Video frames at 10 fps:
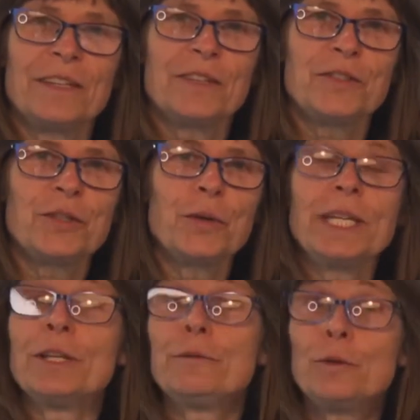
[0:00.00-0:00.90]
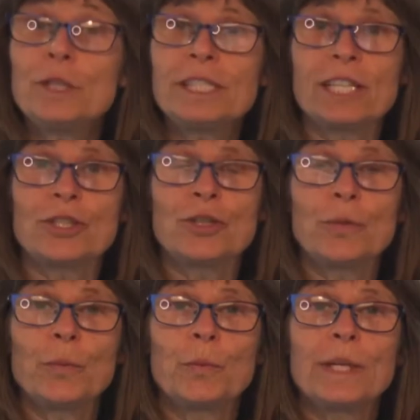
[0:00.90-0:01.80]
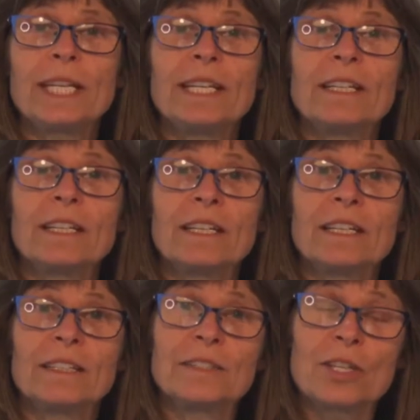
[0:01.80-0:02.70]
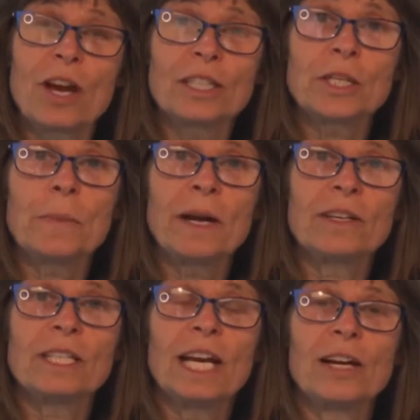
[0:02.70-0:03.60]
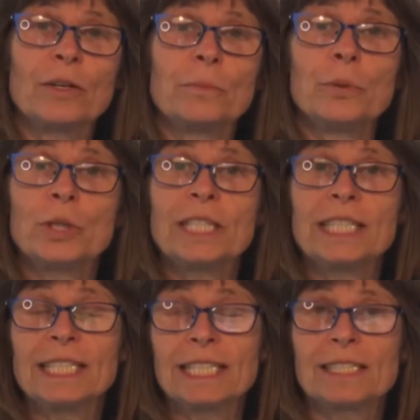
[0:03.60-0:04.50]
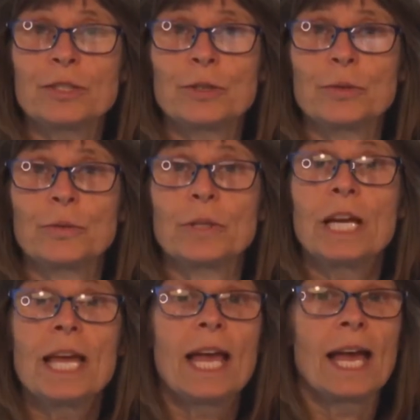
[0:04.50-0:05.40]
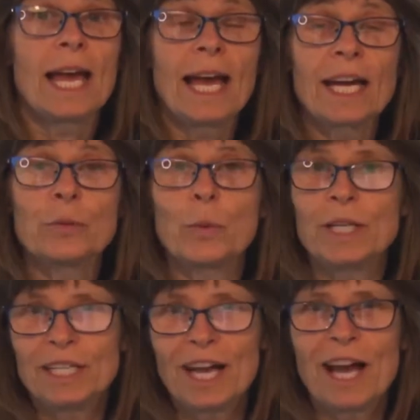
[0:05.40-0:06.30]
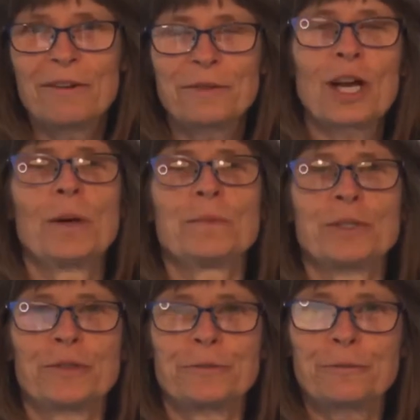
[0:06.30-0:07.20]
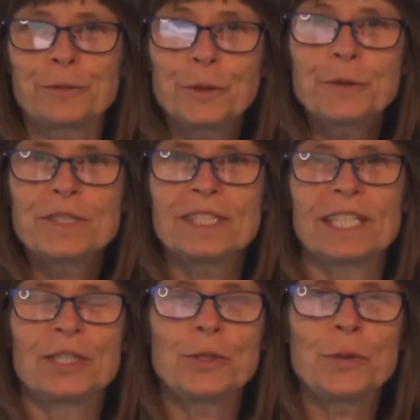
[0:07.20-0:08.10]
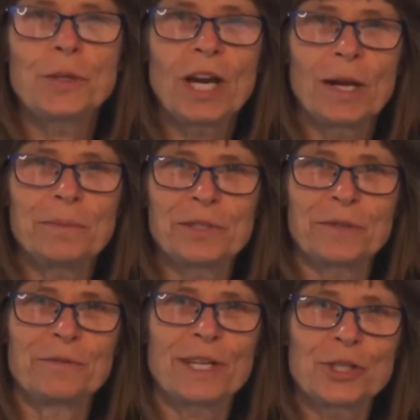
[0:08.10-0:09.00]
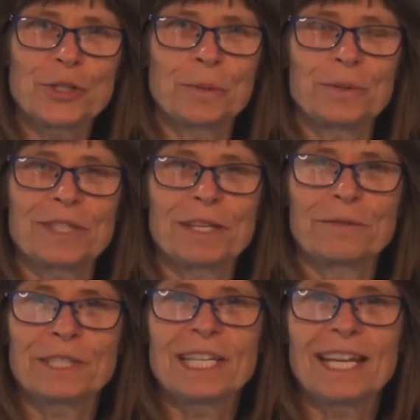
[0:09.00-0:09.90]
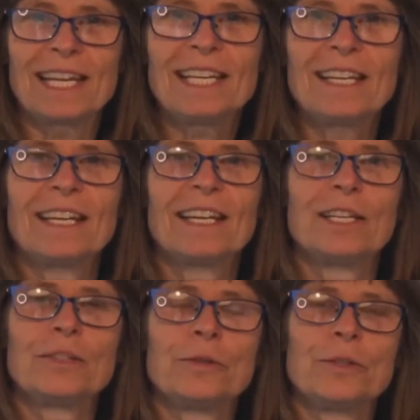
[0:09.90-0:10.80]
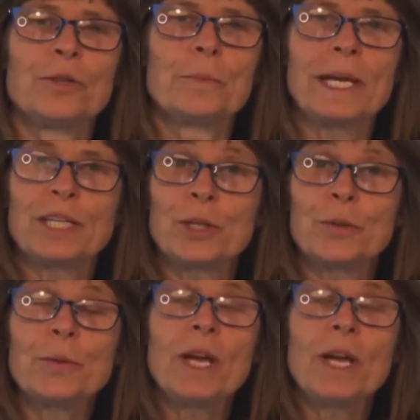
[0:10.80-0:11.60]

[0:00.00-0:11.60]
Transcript: So in the first session we talked about how important it is to add 1.5 cups of fruits and 2 cups of vegetables every day to your menu,